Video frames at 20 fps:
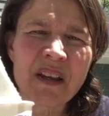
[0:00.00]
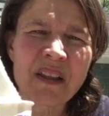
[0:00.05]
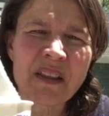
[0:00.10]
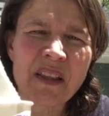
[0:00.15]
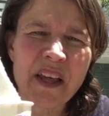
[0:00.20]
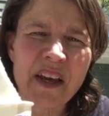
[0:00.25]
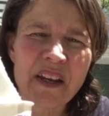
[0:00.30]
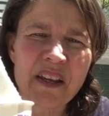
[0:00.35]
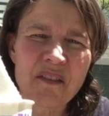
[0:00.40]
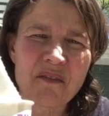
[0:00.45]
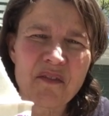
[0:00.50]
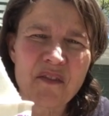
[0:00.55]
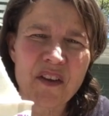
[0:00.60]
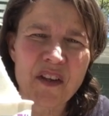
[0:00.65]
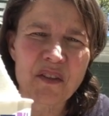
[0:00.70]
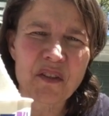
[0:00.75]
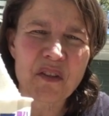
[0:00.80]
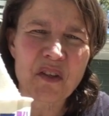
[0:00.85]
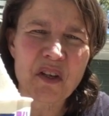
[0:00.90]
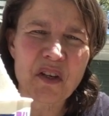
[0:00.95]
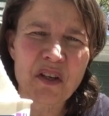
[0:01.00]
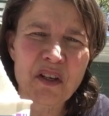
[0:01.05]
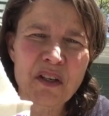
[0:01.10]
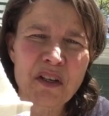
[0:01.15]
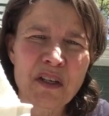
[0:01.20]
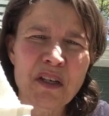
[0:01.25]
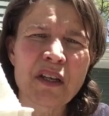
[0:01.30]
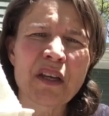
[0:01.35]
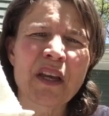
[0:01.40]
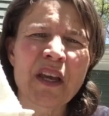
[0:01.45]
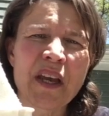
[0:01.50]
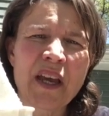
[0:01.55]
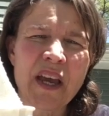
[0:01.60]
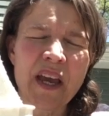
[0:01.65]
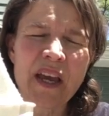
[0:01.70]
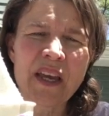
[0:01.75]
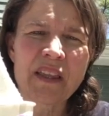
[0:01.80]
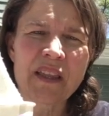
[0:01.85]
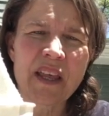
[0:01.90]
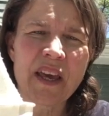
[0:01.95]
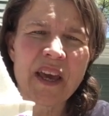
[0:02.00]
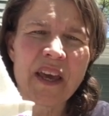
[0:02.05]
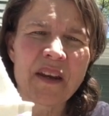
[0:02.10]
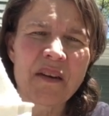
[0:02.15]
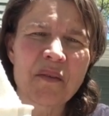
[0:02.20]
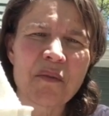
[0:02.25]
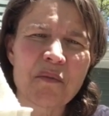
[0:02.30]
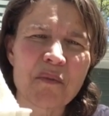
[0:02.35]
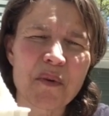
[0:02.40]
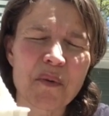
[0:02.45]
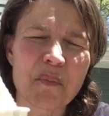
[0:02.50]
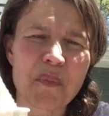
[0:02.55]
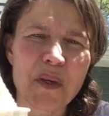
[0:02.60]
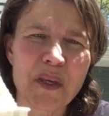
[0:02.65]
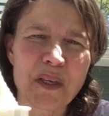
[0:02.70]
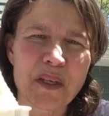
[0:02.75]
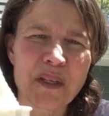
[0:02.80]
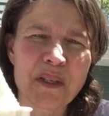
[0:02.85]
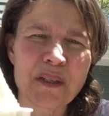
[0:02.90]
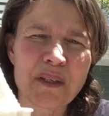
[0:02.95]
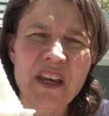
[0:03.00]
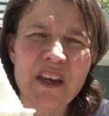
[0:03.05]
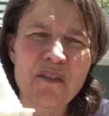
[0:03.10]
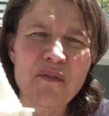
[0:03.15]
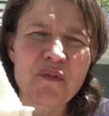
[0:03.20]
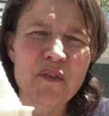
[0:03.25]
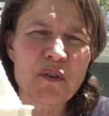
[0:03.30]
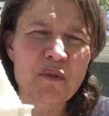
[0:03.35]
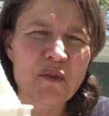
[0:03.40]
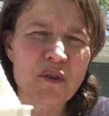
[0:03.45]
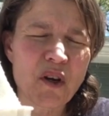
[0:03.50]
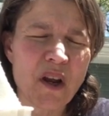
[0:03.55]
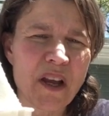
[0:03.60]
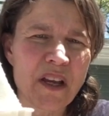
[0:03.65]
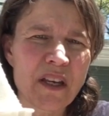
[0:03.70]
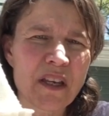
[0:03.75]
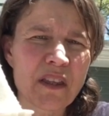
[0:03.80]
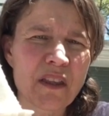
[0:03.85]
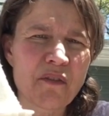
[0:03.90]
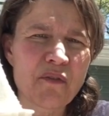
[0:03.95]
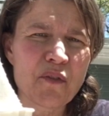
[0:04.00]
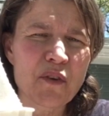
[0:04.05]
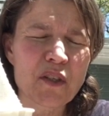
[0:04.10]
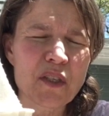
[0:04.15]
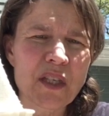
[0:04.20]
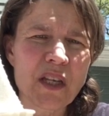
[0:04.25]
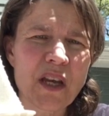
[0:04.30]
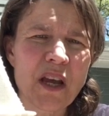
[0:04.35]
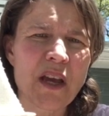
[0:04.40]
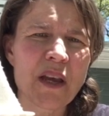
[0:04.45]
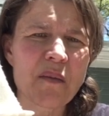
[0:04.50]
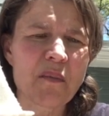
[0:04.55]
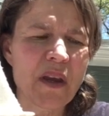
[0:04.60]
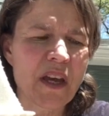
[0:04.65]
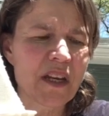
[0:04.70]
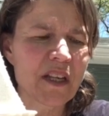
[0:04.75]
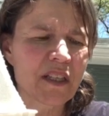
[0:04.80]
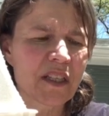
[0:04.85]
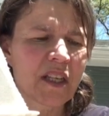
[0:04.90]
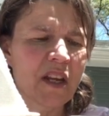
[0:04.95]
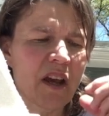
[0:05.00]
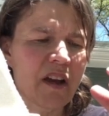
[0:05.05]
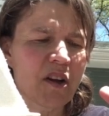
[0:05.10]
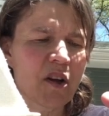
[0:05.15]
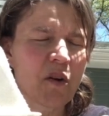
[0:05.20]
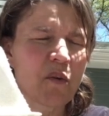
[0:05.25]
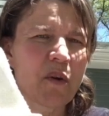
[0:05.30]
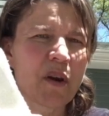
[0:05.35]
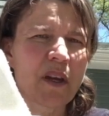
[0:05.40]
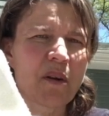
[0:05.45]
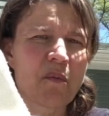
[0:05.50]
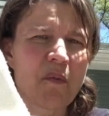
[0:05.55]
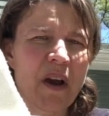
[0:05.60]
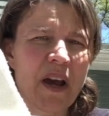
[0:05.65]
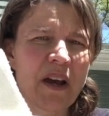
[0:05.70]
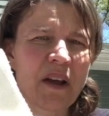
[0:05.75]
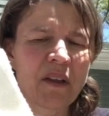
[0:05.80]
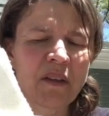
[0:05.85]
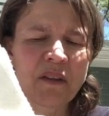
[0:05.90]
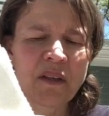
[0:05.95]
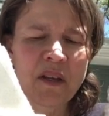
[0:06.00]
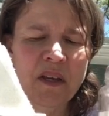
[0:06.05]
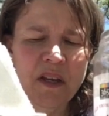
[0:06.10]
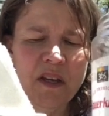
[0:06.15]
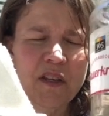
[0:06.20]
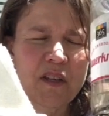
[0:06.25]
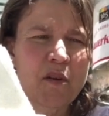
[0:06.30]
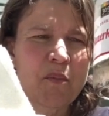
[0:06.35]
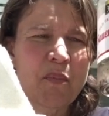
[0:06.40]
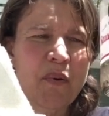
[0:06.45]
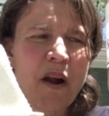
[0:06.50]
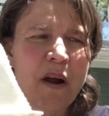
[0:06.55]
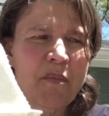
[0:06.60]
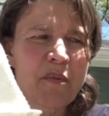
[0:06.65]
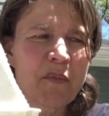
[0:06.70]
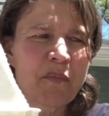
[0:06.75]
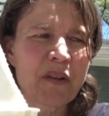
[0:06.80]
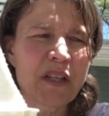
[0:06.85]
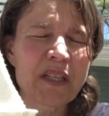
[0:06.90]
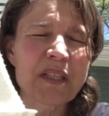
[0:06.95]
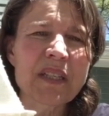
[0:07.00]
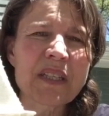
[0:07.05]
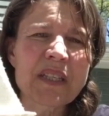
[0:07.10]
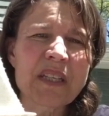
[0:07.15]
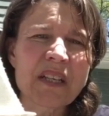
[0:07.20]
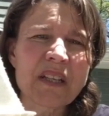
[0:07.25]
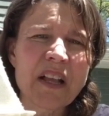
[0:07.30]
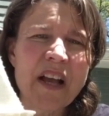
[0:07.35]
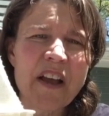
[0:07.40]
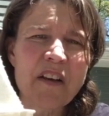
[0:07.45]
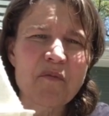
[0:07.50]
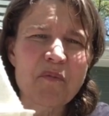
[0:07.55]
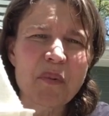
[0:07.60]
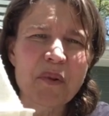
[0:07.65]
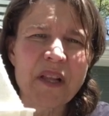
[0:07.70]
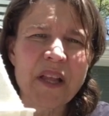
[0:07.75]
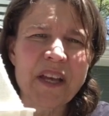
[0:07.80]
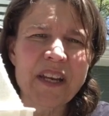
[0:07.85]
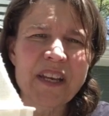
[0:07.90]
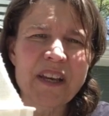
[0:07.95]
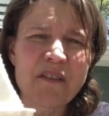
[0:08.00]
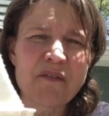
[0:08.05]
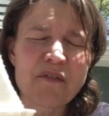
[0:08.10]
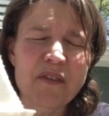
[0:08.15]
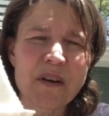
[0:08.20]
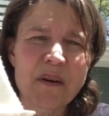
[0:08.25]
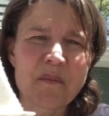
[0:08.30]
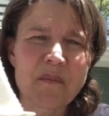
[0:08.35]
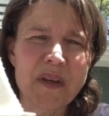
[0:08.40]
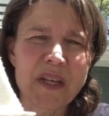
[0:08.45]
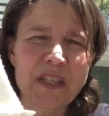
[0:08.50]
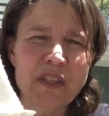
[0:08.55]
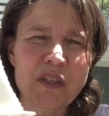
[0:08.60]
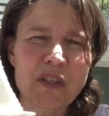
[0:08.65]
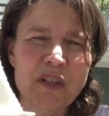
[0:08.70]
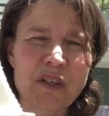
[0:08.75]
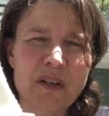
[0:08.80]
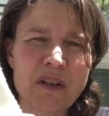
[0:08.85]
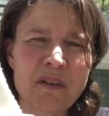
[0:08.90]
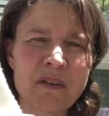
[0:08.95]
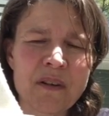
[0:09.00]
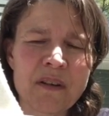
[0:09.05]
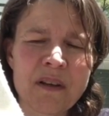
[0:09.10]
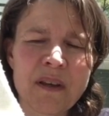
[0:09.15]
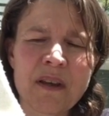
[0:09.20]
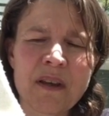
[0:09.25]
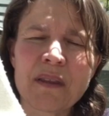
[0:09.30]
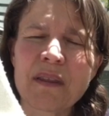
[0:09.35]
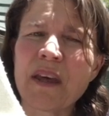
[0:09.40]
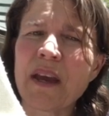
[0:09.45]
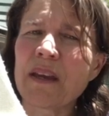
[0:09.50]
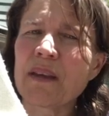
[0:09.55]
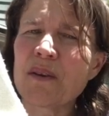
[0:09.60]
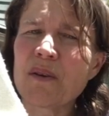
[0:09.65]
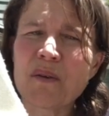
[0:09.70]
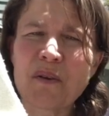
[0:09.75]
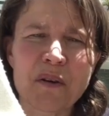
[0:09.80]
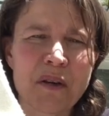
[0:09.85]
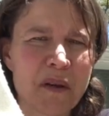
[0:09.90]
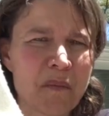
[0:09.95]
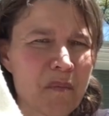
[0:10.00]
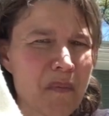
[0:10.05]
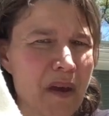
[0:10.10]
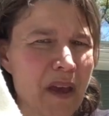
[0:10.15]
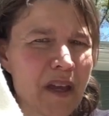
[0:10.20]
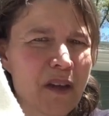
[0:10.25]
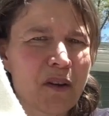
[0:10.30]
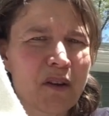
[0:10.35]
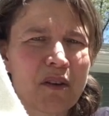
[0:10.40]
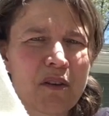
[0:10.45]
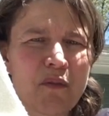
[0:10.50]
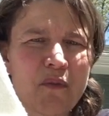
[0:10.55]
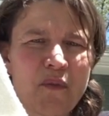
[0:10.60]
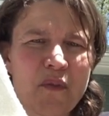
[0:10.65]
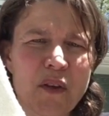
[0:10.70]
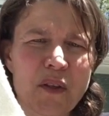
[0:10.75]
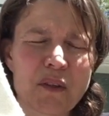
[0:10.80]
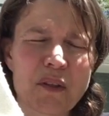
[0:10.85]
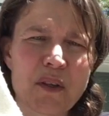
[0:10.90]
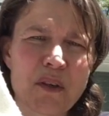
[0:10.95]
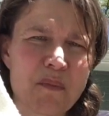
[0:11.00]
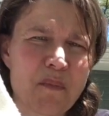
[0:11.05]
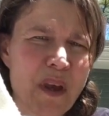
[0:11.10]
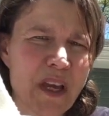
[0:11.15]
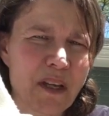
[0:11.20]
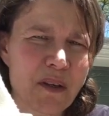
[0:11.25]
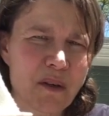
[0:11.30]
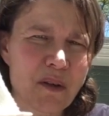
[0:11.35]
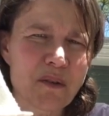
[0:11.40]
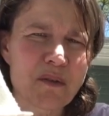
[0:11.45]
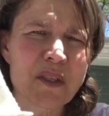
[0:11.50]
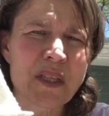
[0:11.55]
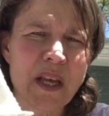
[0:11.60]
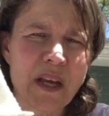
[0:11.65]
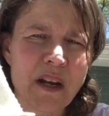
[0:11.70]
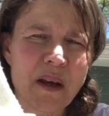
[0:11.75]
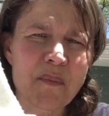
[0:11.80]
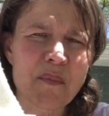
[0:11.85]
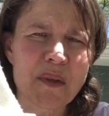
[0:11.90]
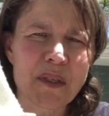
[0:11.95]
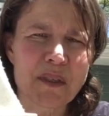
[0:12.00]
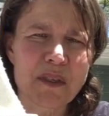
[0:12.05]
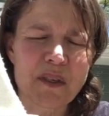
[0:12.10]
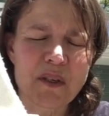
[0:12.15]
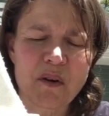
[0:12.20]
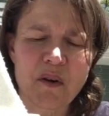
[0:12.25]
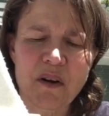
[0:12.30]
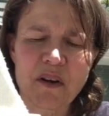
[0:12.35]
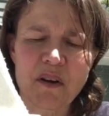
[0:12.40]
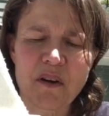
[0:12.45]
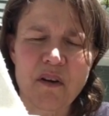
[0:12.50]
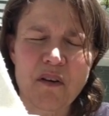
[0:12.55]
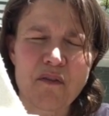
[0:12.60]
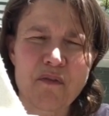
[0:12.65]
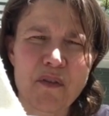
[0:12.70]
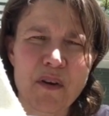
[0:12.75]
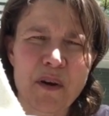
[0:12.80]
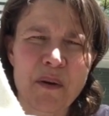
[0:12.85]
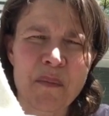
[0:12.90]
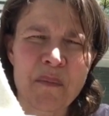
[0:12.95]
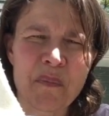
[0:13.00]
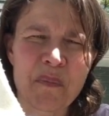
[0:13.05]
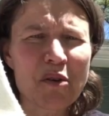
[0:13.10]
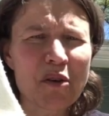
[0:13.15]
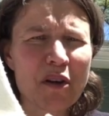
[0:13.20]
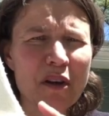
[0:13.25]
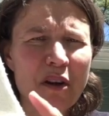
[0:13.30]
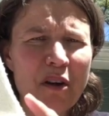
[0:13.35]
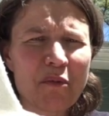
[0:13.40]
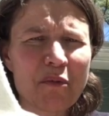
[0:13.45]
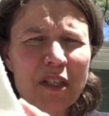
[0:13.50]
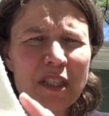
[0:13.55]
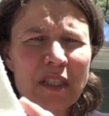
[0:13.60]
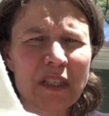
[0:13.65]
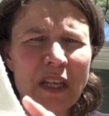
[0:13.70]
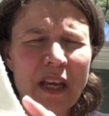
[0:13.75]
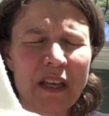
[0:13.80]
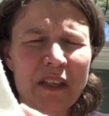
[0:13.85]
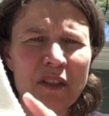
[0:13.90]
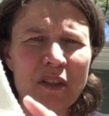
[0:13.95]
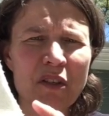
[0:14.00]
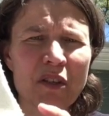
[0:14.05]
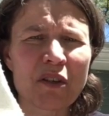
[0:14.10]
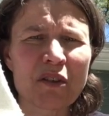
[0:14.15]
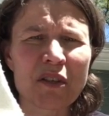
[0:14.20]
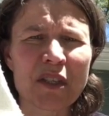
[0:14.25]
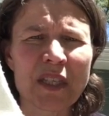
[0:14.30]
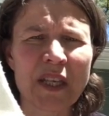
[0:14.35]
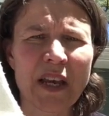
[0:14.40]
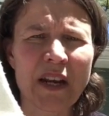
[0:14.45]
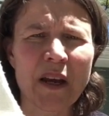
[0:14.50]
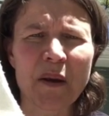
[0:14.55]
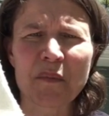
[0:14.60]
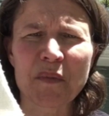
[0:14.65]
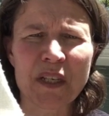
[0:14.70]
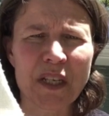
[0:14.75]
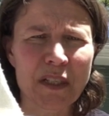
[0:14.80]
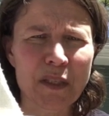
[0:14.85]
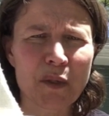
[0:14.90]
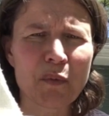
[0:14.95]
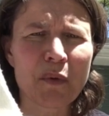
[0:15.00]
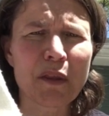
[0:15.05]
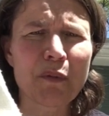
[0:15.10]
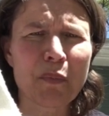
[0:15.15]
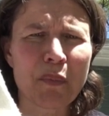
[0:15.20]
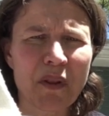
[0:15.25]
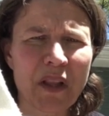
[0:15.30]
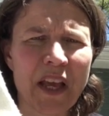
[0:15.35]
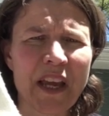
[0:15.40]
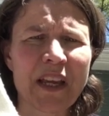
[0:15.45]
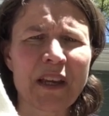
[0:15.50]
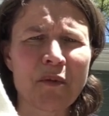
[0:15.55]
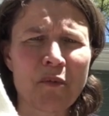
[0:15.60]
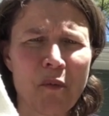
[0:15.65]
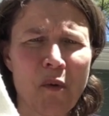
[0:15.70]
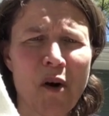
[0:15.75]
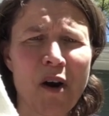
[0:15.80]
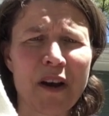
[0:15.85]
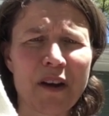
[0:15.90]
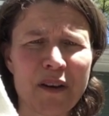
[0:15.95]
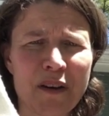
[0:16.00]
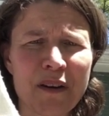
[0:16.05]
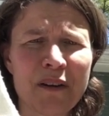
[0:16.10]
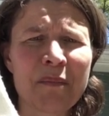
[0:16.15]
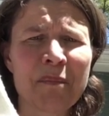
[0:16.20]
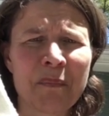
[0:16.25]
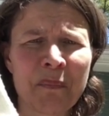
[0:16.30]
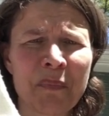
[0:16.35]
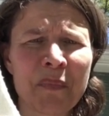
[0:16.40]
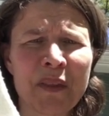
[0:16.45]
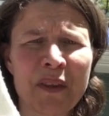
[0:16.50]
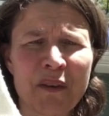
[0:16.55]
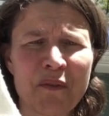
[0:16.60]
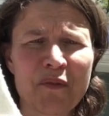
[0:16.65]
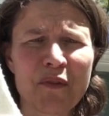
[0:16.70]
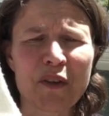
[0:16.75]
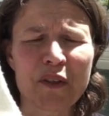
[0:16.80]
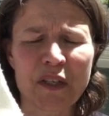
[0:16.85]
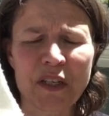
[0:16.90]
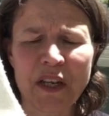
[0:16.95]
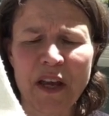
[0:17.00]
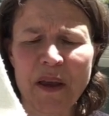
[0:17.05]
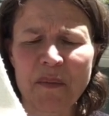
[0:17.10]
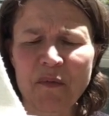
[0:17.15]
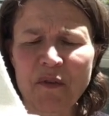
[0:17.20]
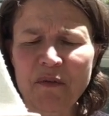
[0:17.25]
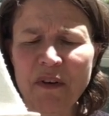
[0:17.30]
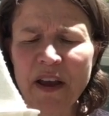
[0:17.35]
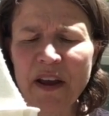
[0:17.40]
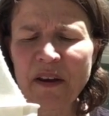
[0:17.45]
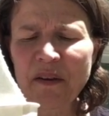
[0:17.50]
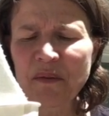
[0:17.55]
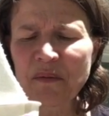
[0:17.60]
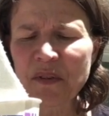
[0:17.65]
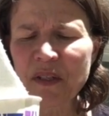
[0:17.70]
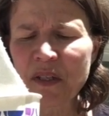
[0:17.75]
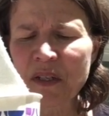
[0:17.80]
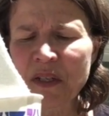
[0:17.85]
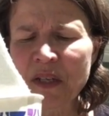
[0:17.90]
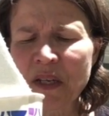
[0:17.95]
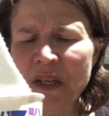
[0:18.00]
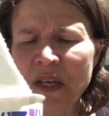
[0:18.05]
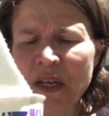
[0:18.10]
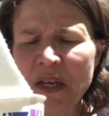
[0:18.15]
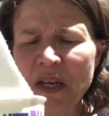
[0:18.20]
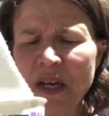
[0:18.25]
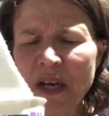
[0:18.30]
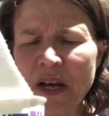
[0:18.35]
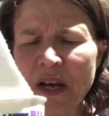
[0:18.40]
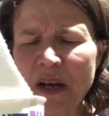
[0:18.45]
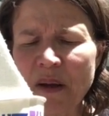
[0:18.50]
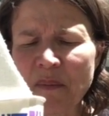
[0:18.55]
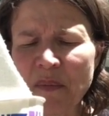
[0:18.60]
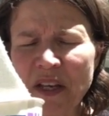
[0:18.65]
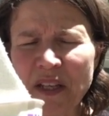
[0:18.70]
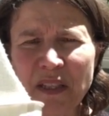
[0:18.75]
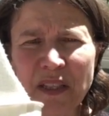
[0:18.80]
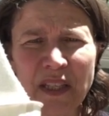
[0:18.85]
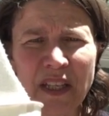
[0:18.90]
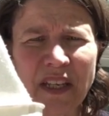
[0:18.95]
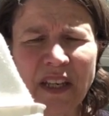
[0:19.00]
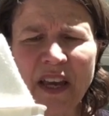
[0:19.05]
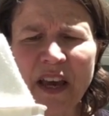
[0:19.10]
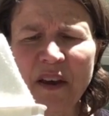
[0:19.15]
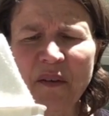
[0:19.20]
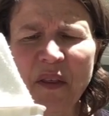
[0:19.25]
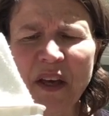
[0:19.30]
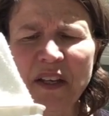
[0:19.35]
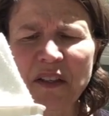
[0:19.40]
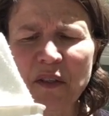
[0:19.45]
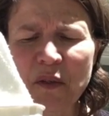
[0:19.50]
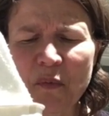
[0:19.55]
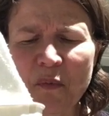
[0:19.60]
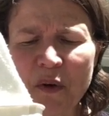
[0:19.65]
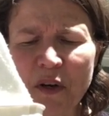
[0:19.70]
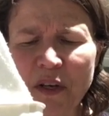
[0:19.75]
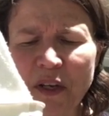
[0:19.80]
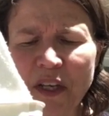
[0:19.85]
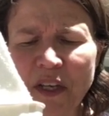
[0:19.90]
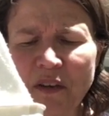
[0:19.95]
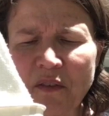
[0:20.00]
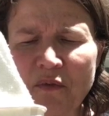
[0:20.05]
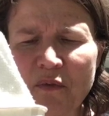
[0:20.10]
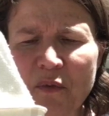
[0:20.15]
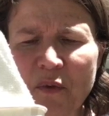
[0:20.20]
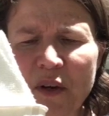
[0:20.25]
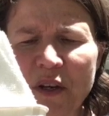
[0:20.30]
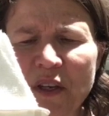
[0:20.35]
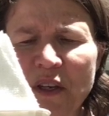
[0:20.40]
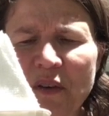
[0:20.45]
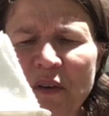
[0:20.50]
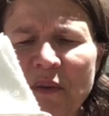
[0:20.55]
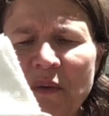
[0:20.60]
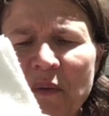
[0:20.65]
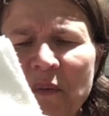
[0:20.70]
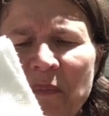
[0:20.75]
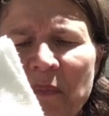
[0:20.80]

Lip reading: Let it filter and then repeat. If you tried it the first time and it's not going well, you probably still have plenty of your mixture that you could make a new filter, make a new setup, and start over. You could always test your setup just with plain water first time around and see how that's working for you.